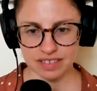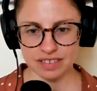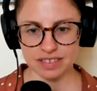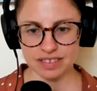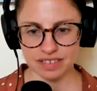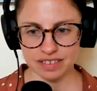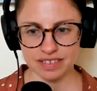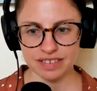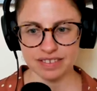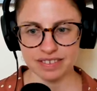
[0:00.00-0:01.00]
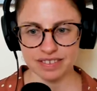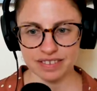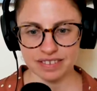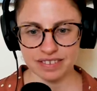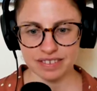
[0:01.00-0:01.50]

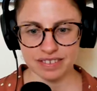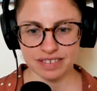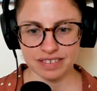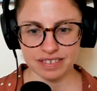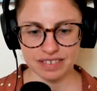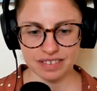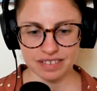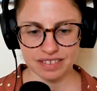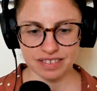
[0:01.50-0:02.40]
(silent)